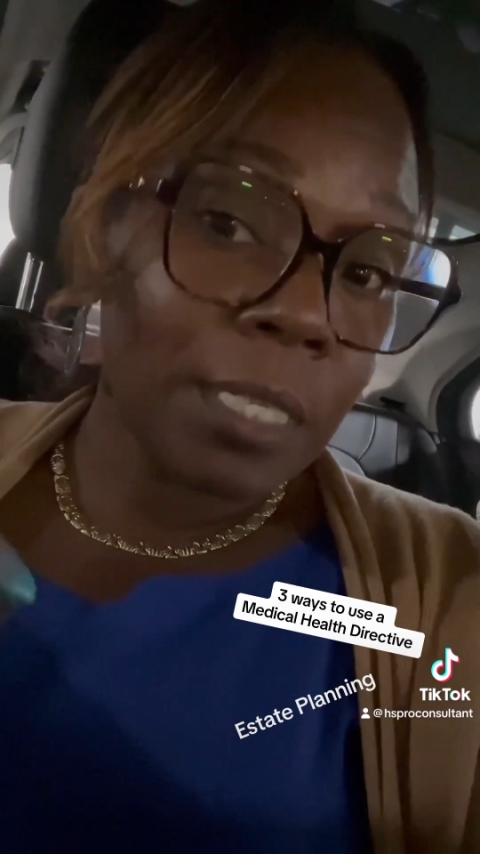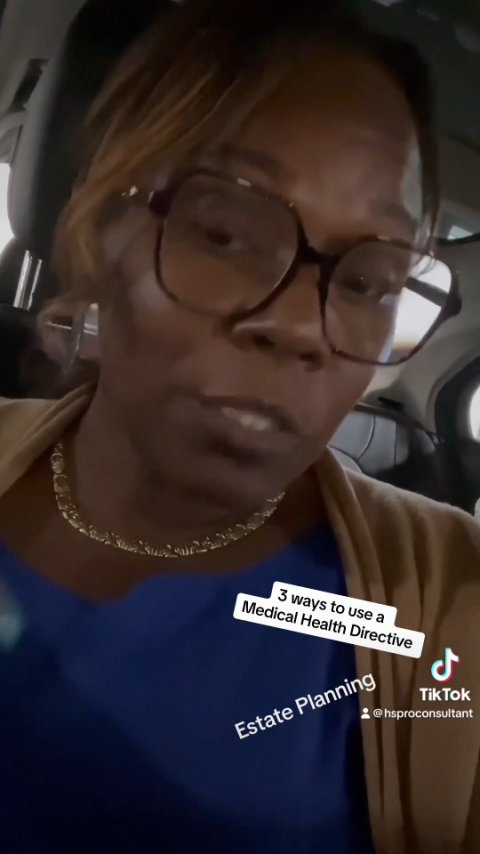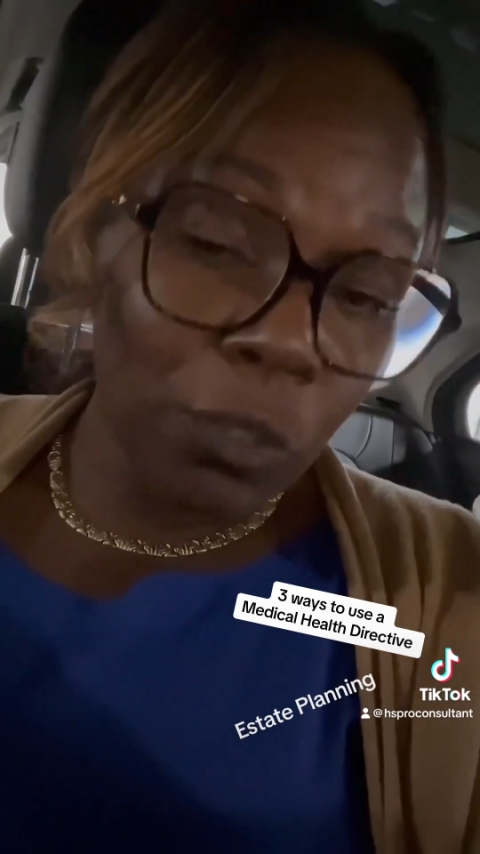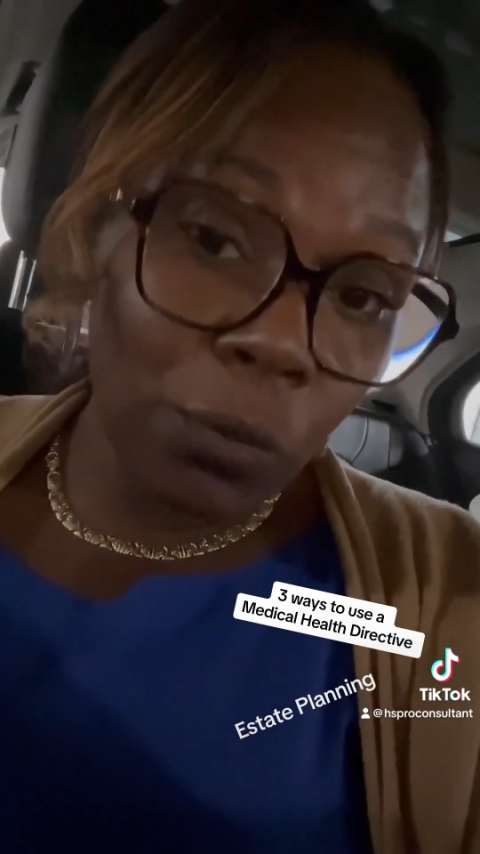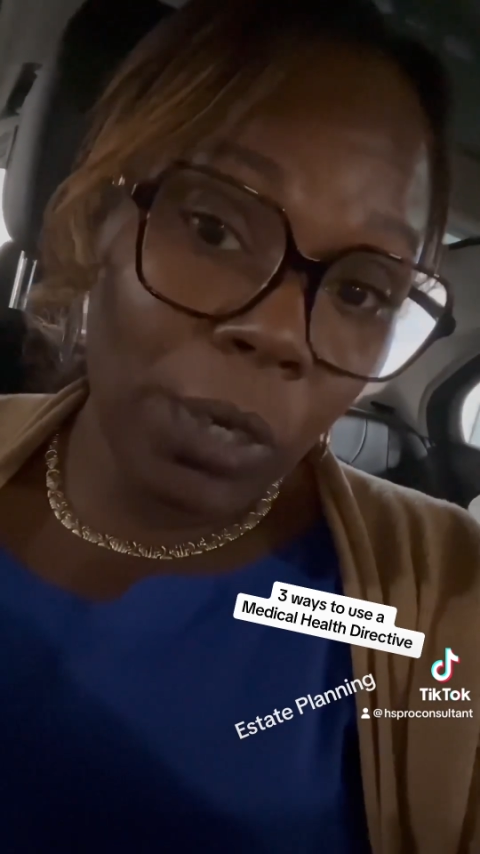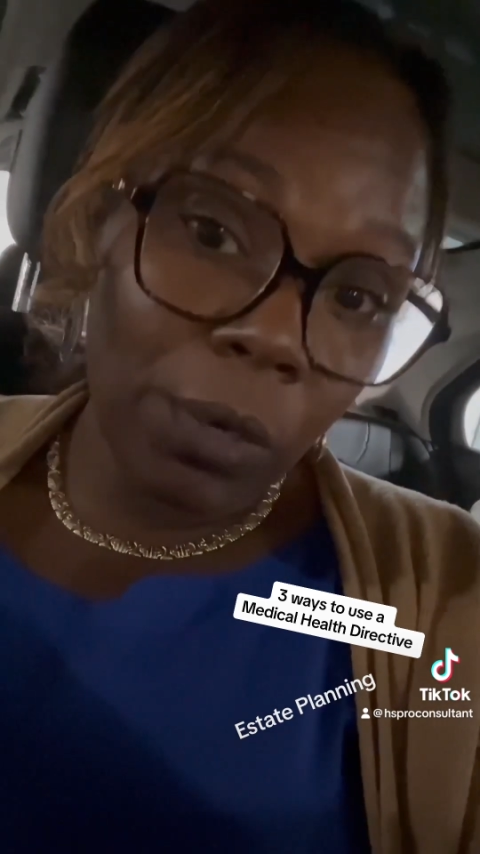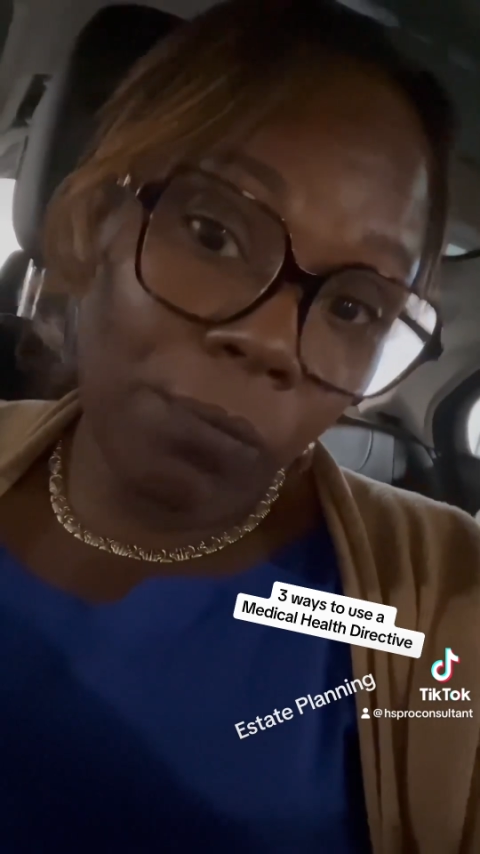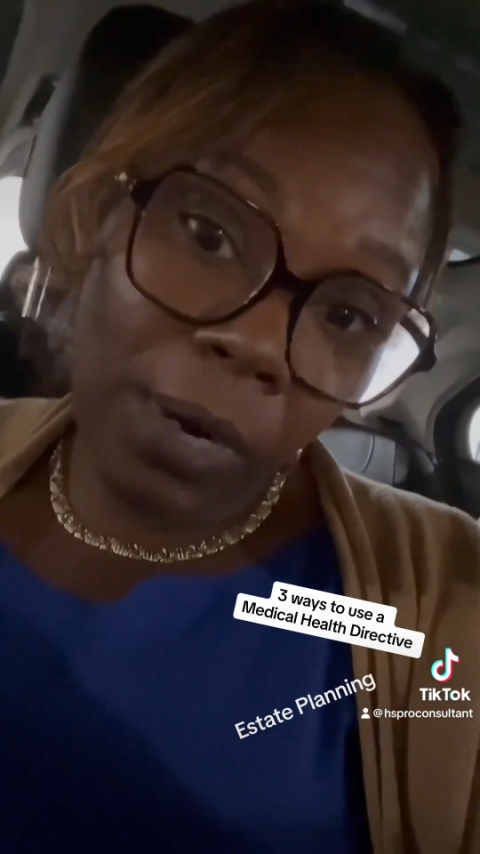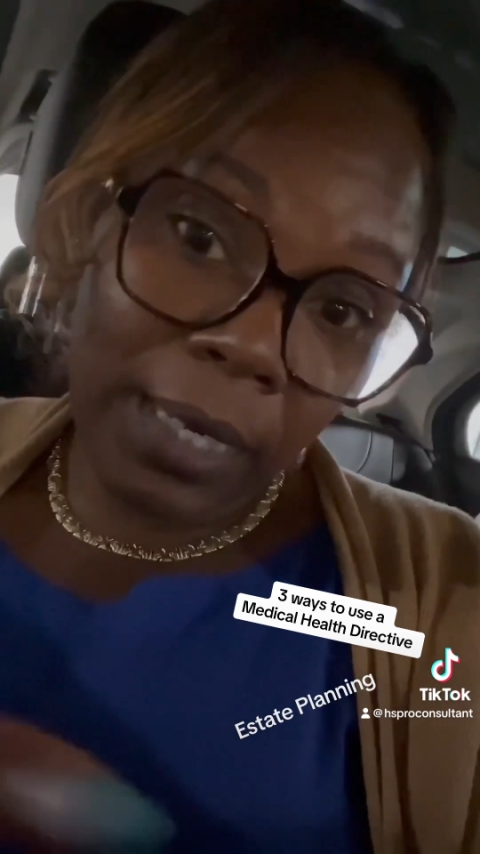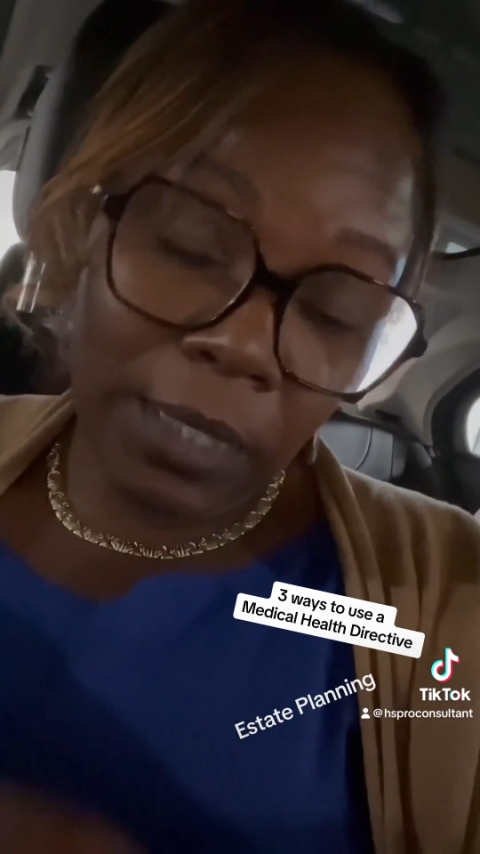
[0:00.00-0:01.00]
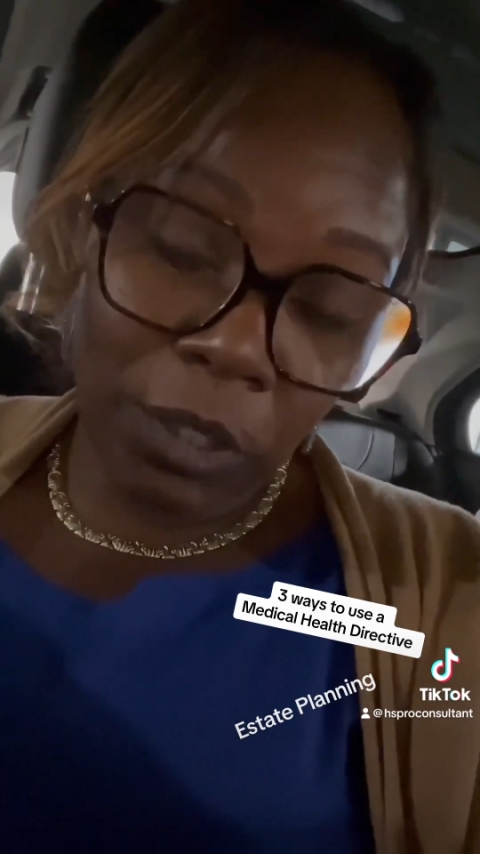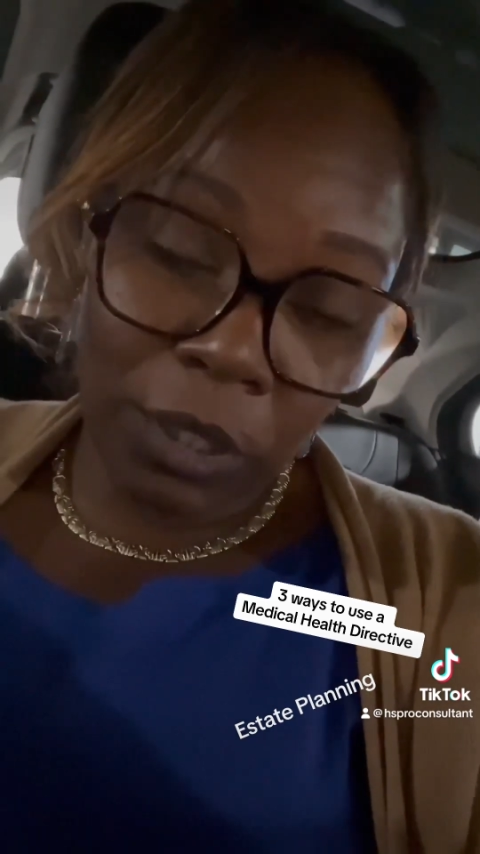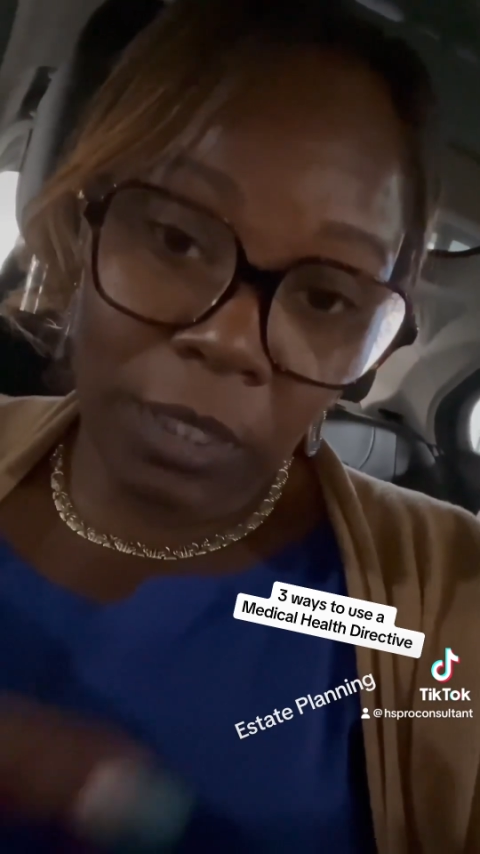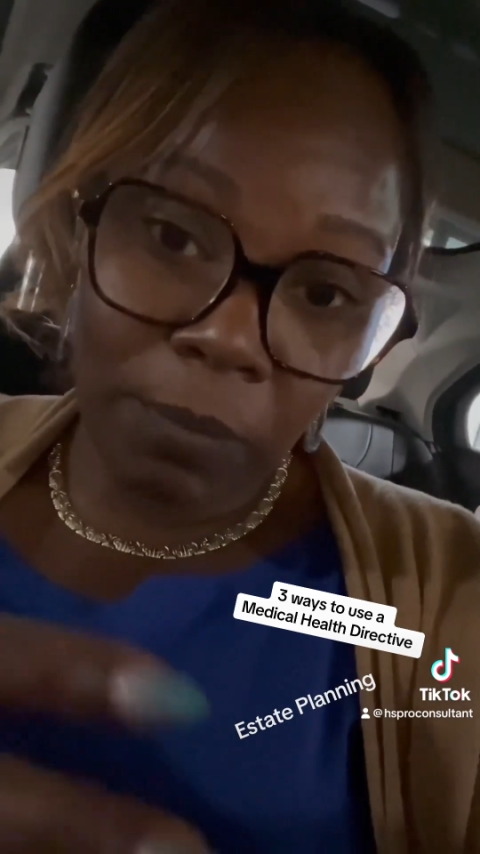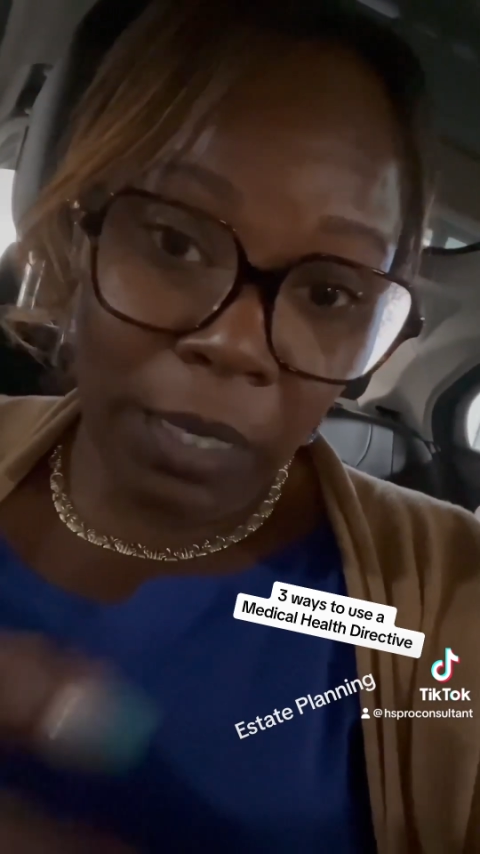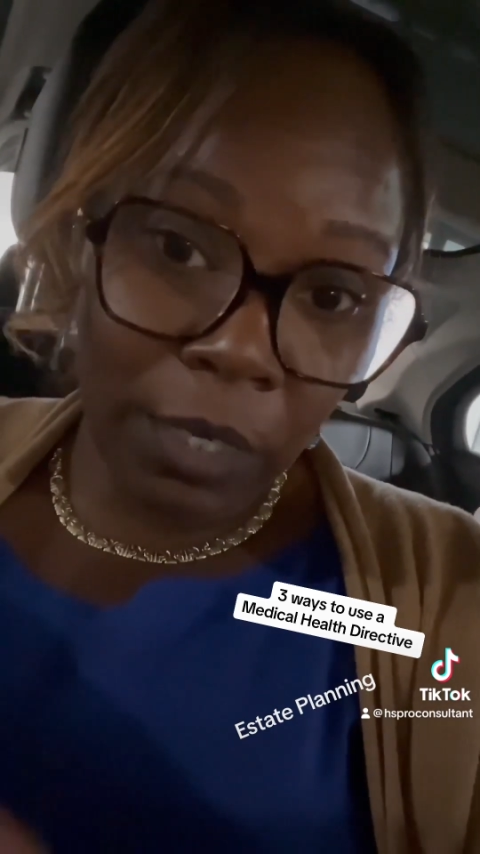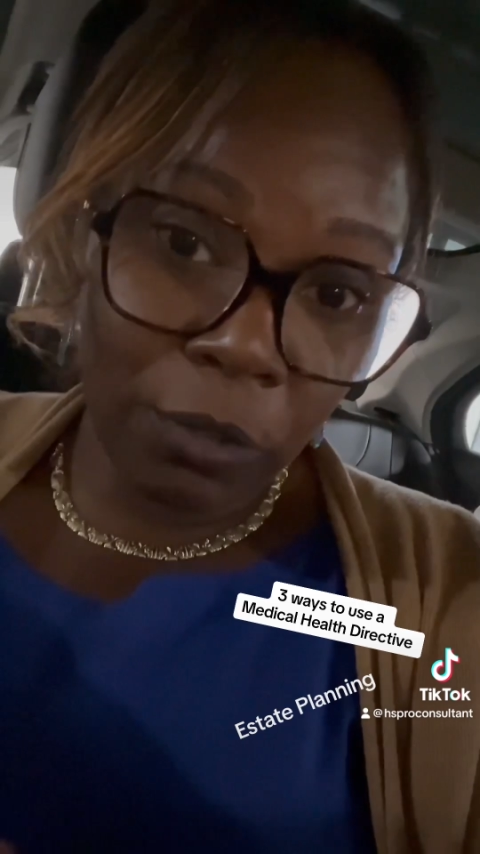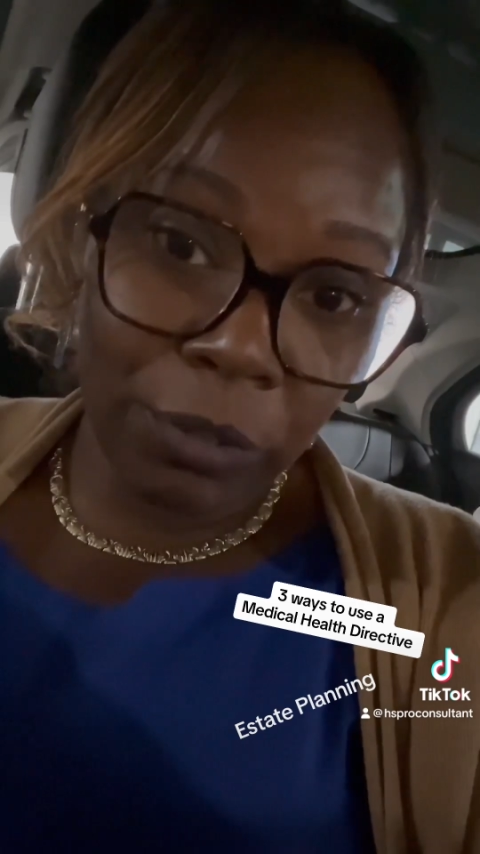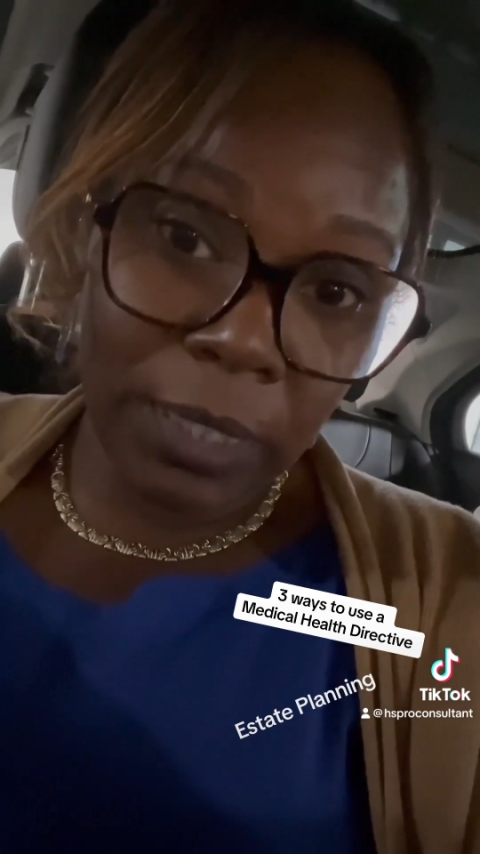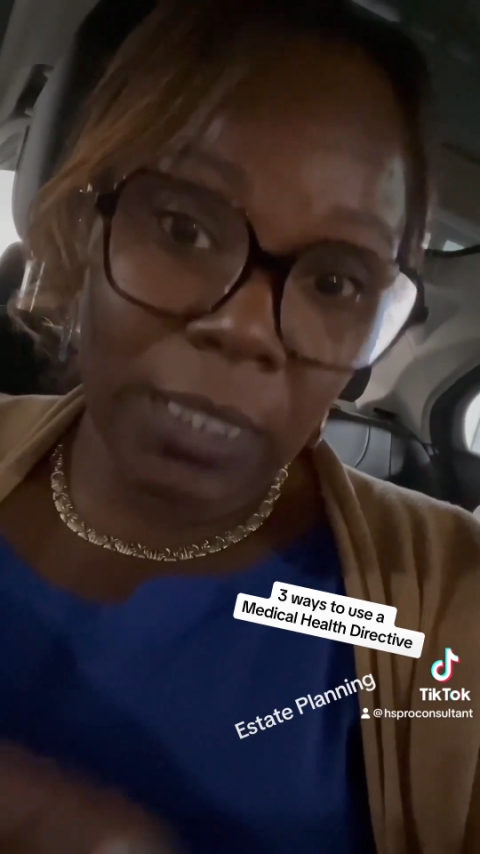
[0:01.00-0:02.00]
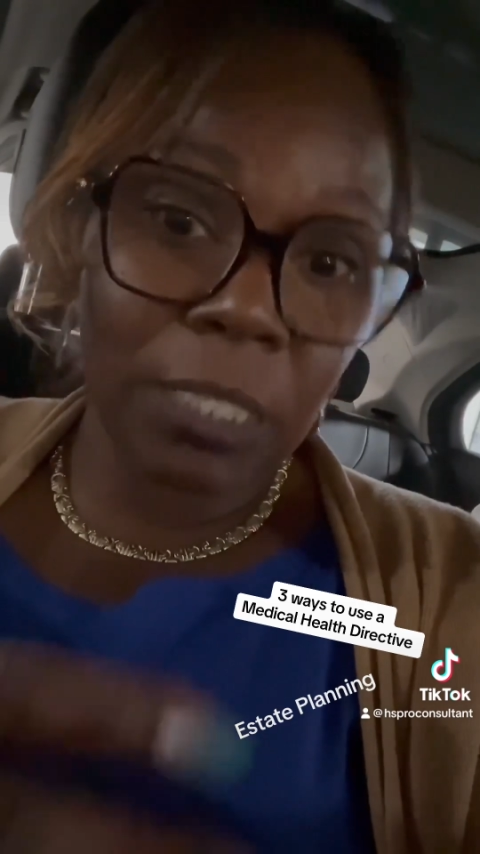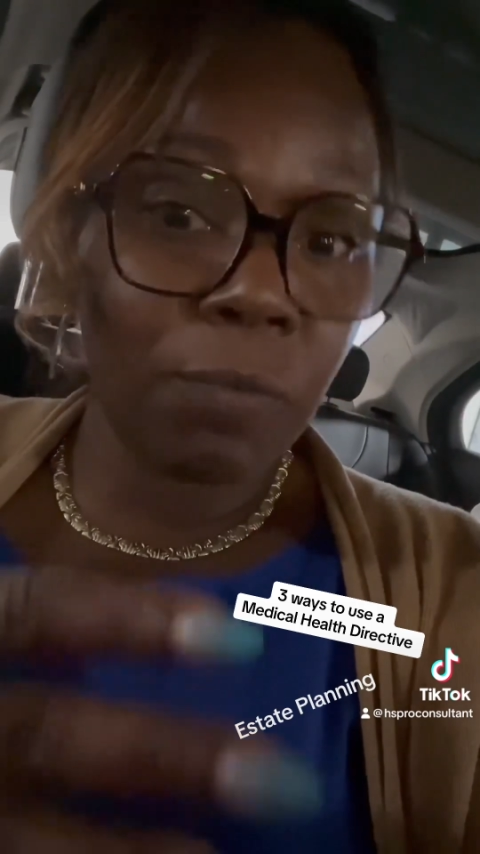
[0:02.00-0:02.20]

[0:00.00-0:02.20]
You can run into some hindrances